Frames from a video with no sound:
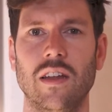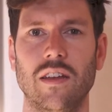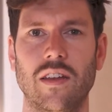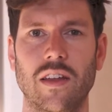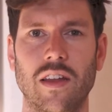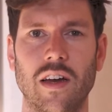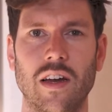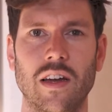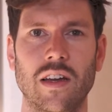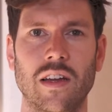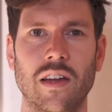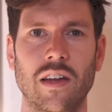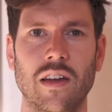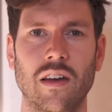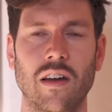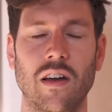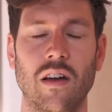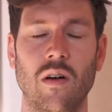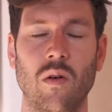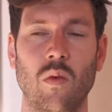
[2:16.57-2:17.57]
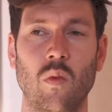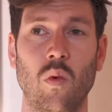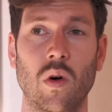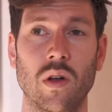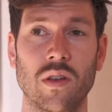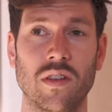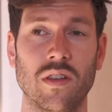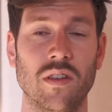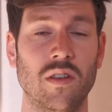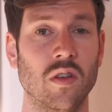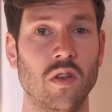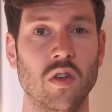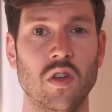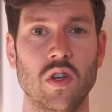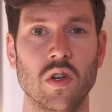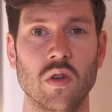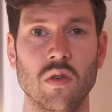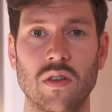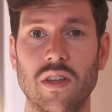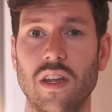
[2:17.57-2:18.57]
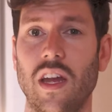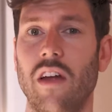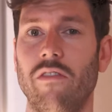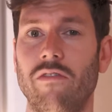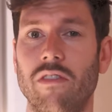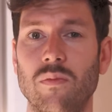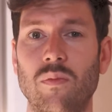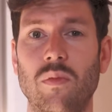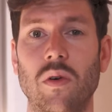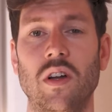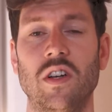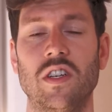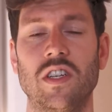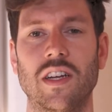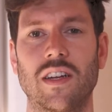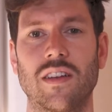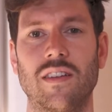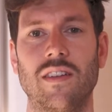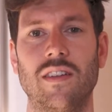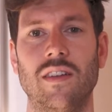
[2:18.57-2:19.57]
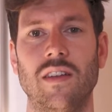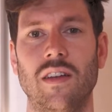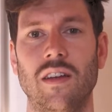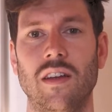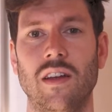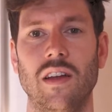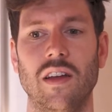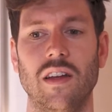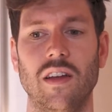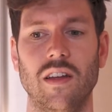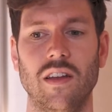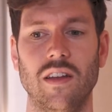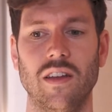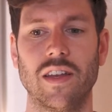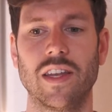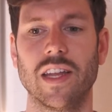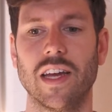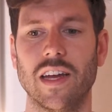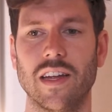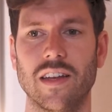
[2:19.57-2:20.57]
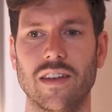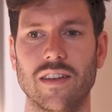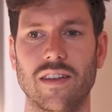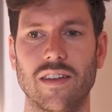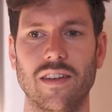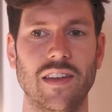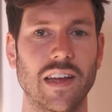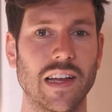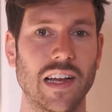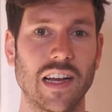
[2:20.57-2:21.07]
that I wanted to shoot every project that they